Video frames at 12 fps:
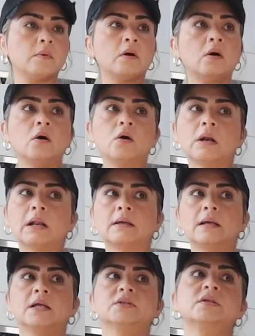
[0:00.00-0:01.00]
Oh,
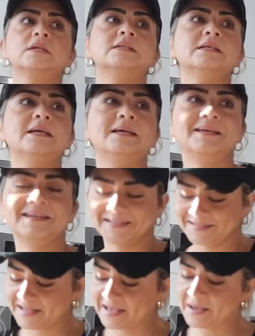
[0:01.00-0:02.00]
electricity.
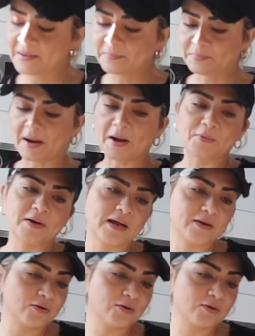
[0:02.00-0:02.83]
Power. I